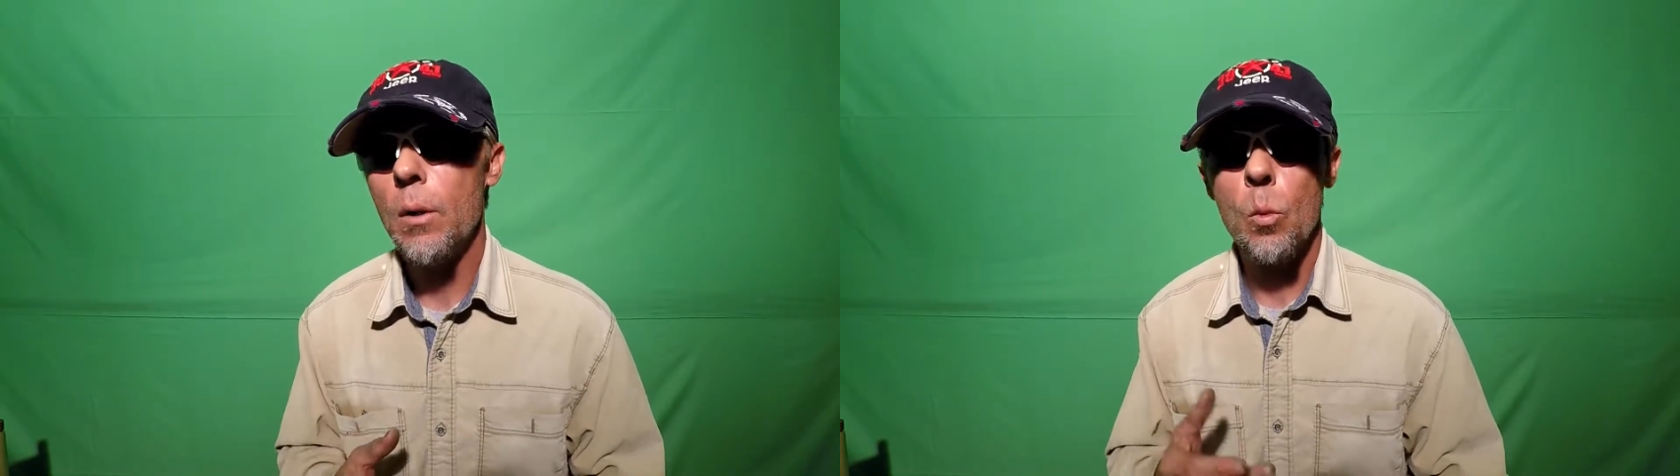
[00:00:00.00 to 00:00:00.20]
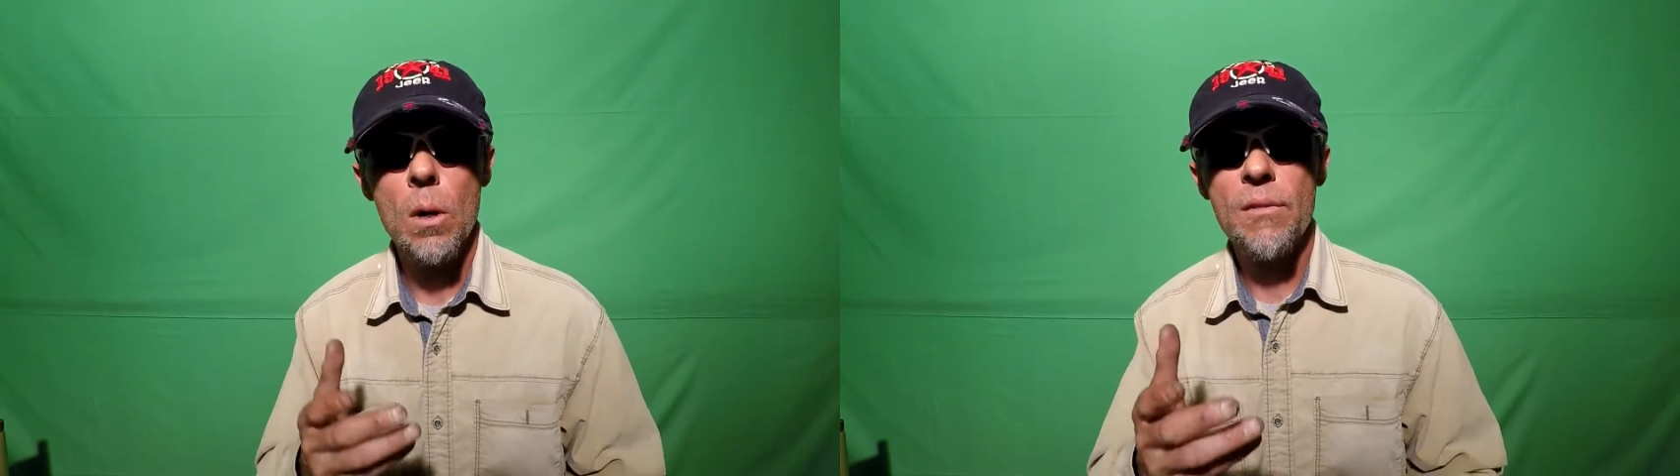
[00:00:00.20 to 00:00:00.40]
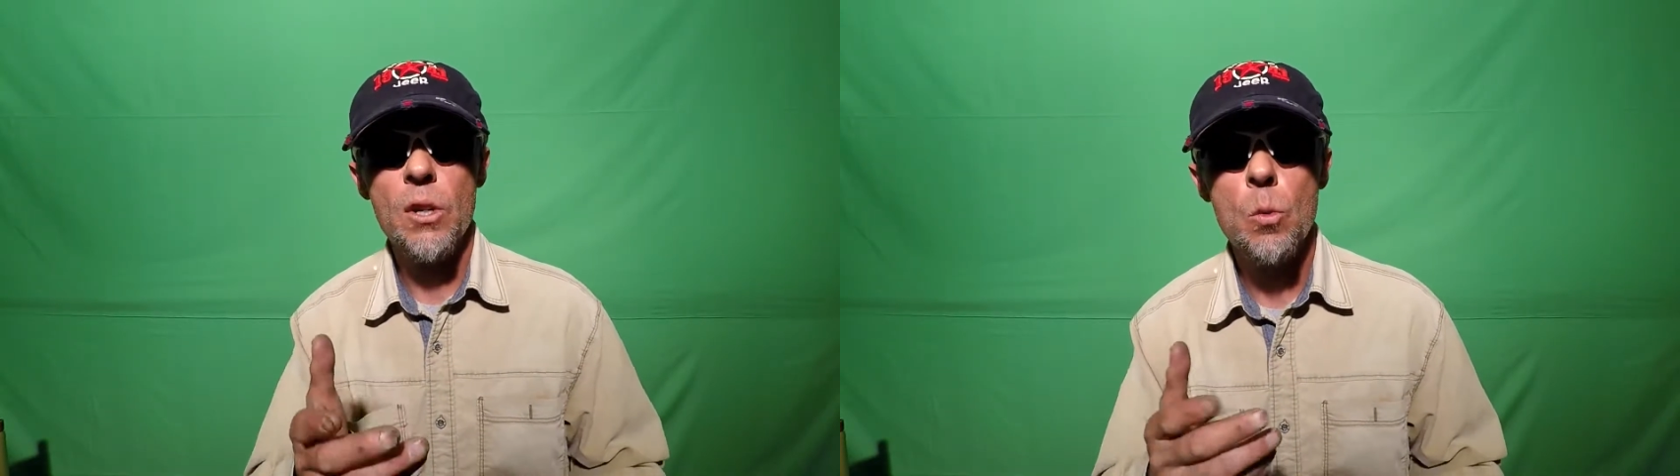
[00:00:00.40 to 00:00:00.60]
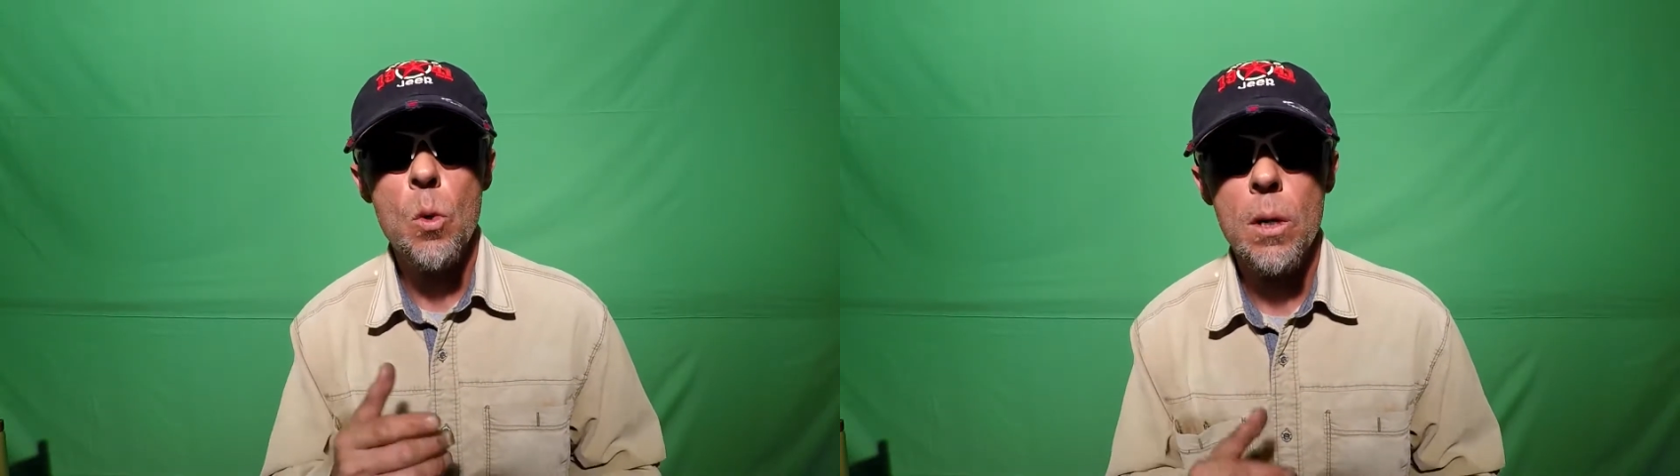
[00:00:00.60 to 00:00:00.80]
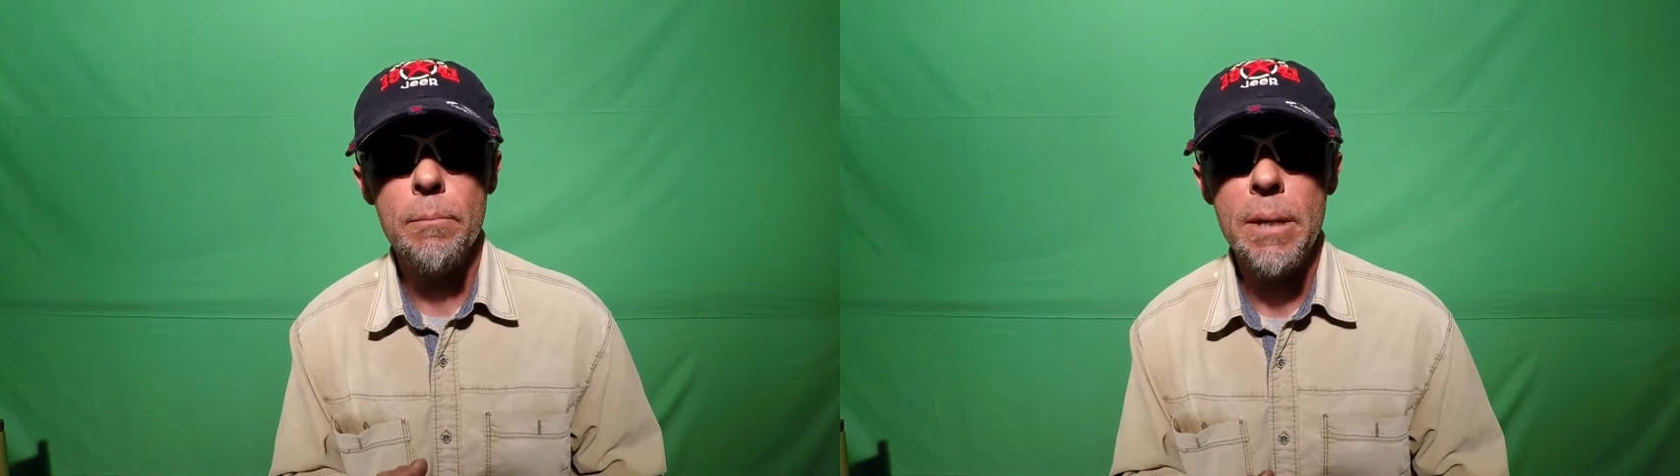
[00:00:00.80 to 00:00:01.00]
wherever you
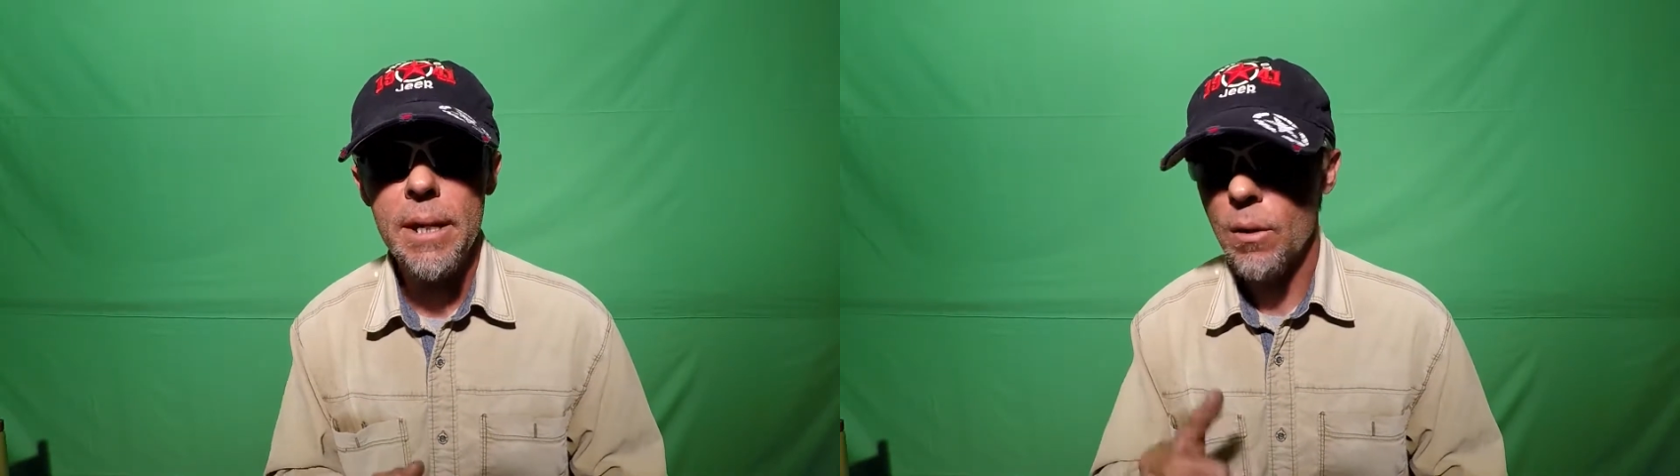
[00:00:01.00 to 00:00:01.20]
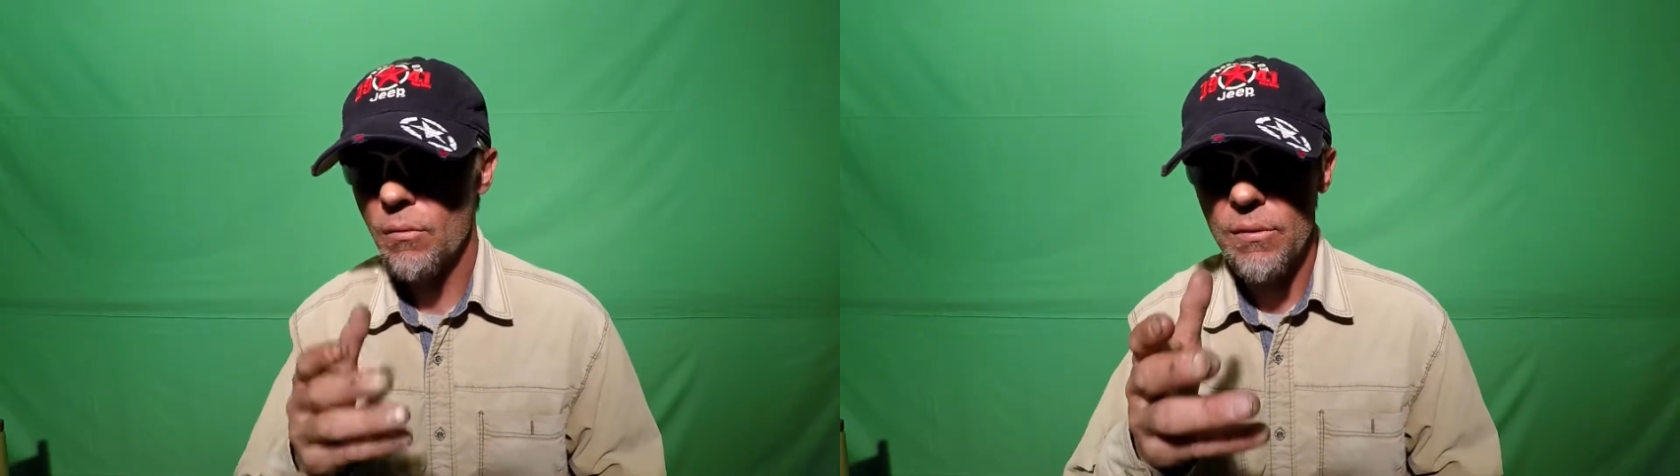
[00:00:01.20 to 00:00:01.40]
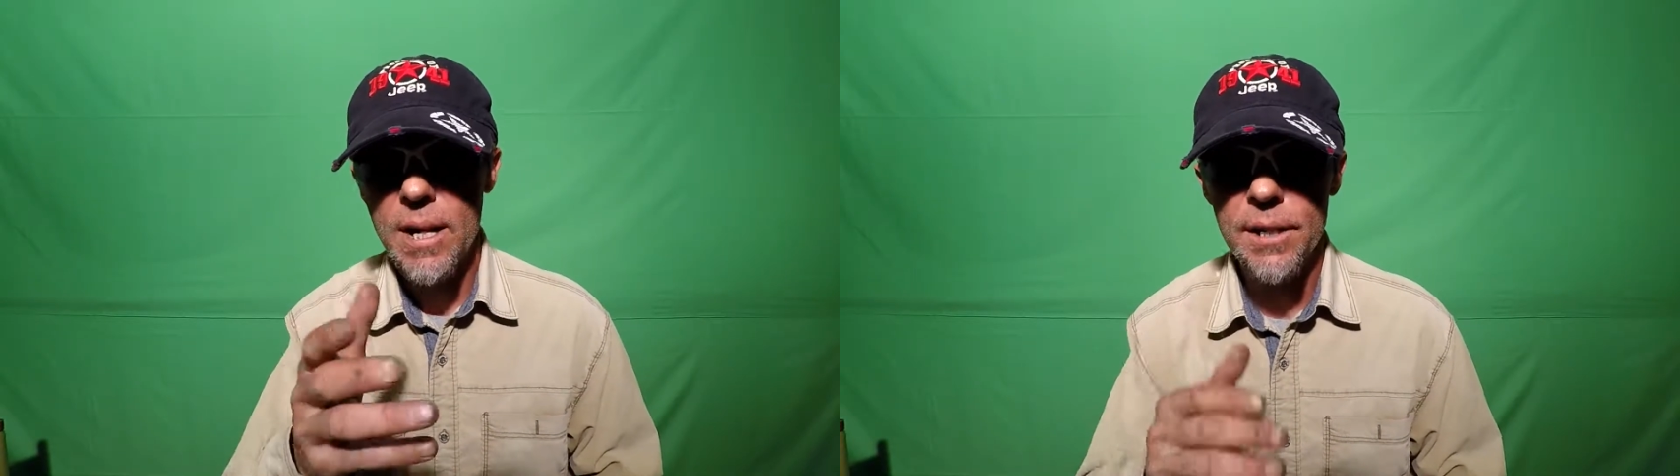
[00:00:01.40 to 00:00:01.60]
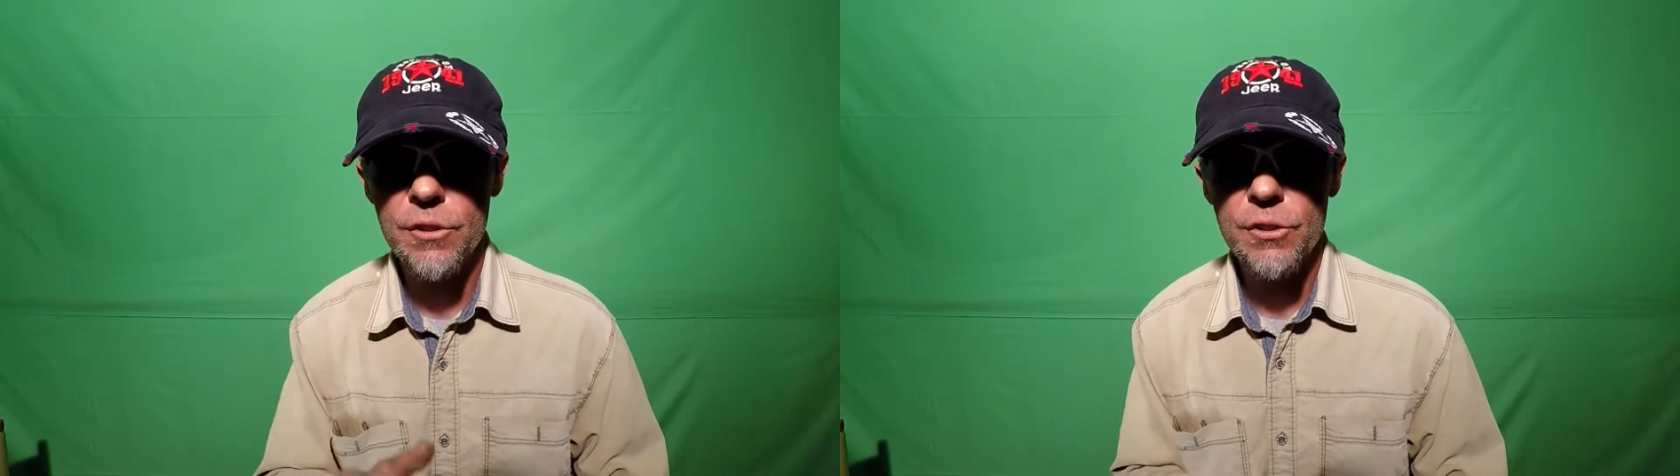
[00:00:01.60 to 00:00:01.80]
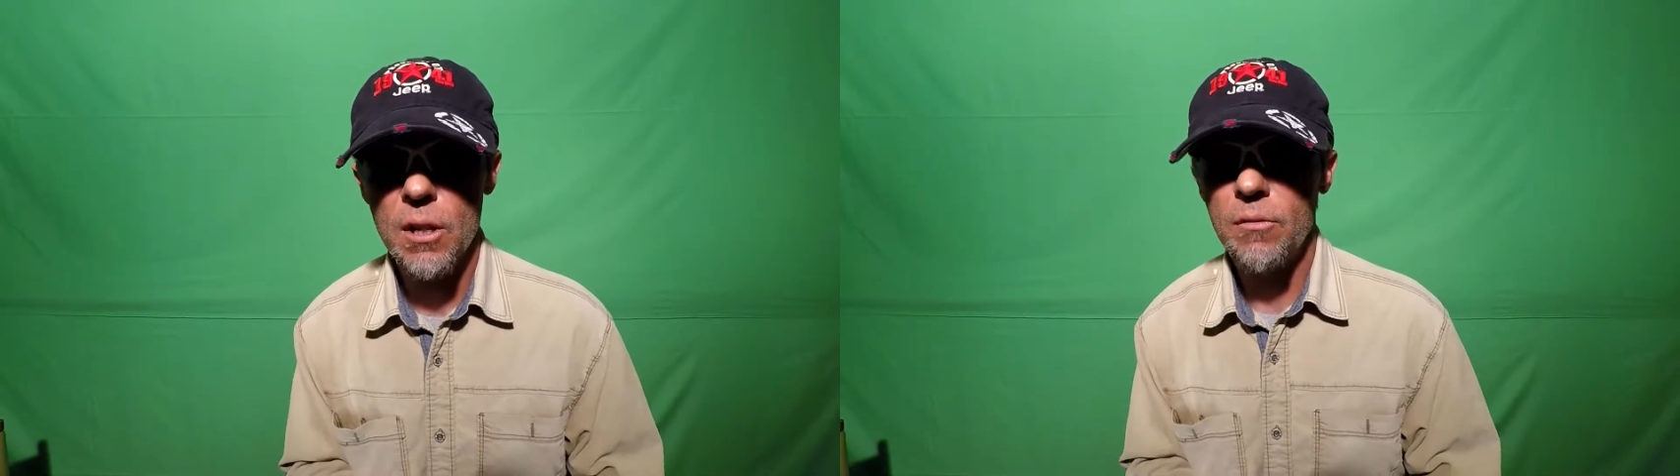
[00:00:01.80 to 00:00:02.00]
want to be or find
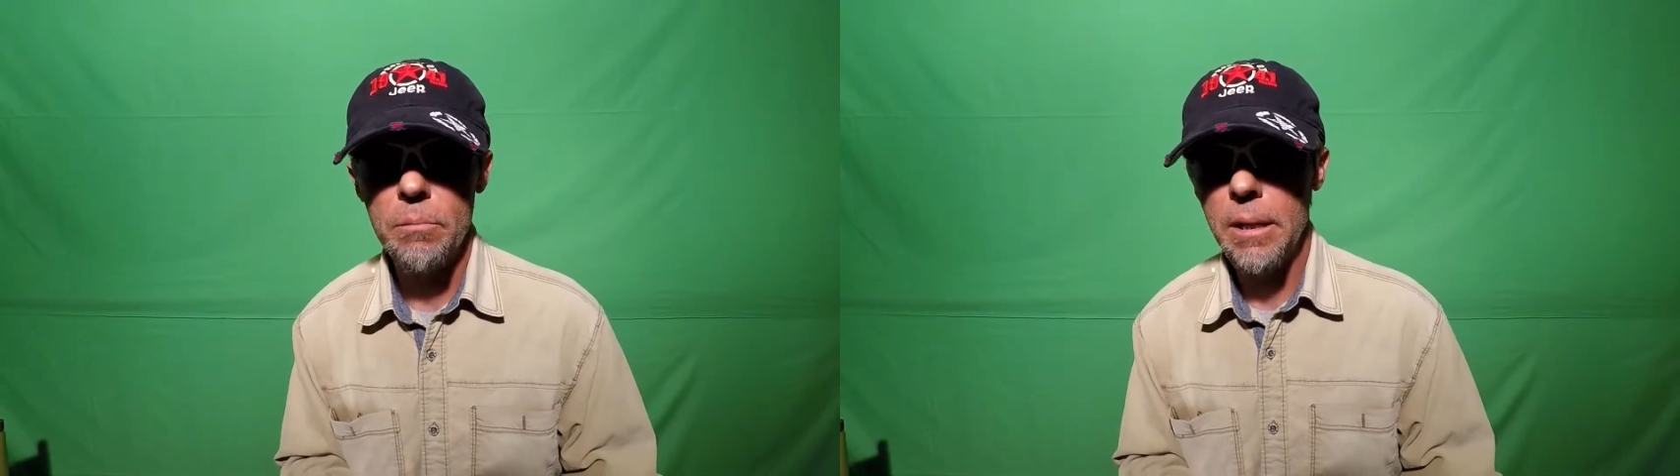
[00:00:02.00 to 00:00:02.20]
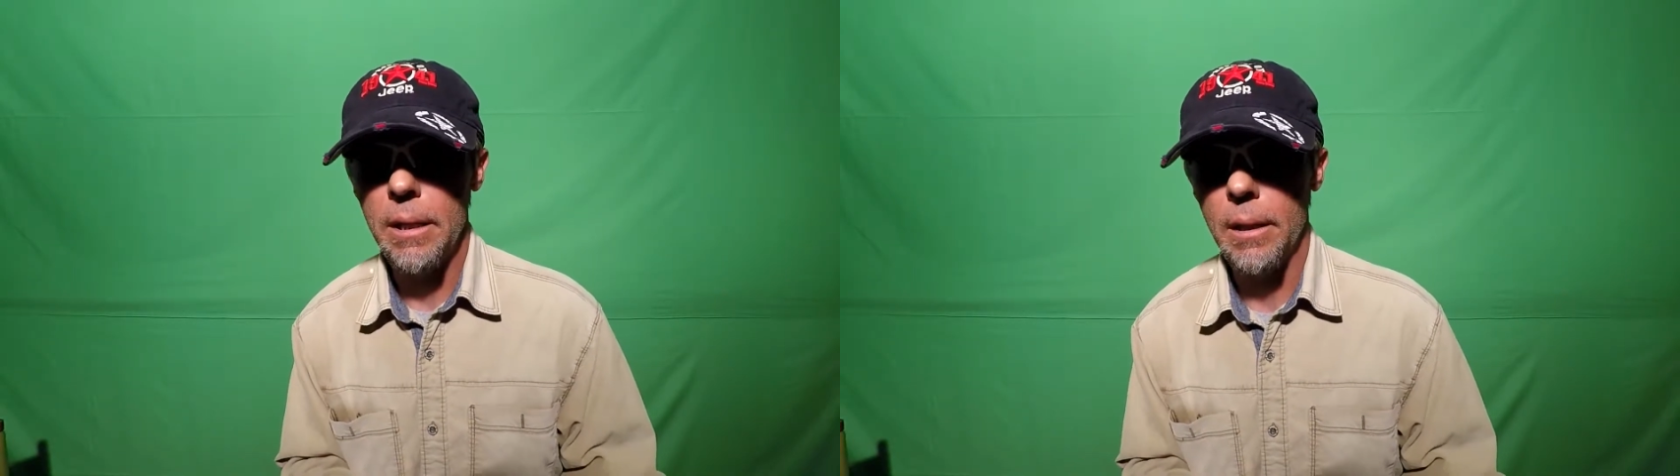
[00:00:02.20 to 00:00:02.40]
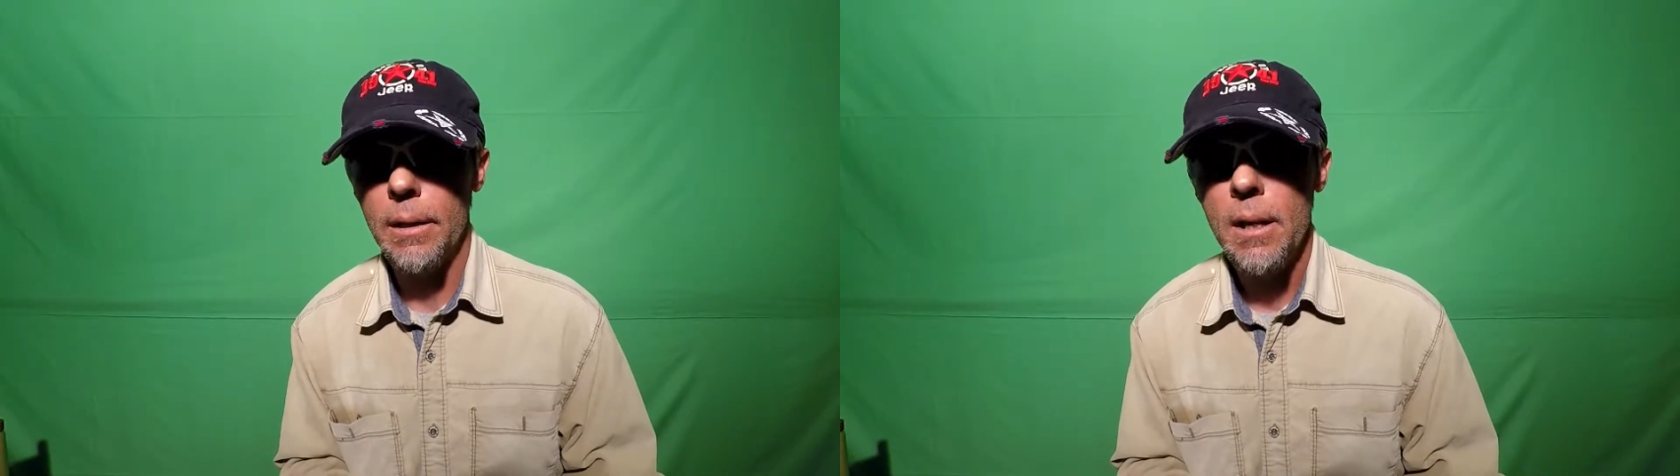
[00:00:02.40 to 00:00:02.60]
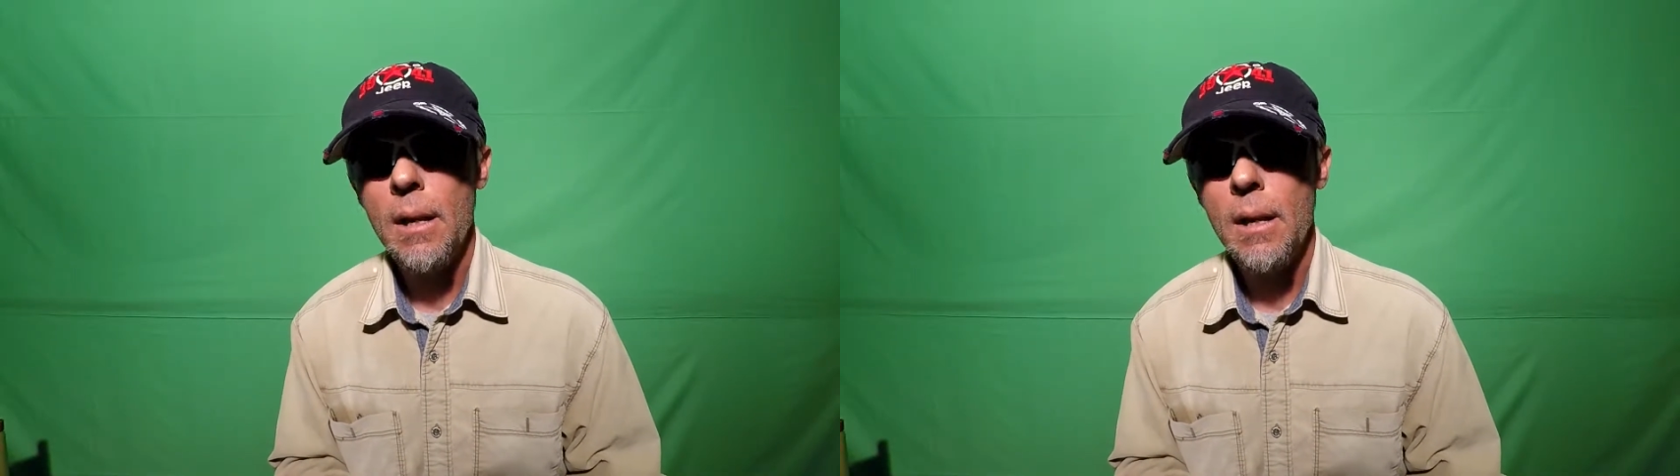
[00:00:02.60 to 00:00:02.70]
yourself being,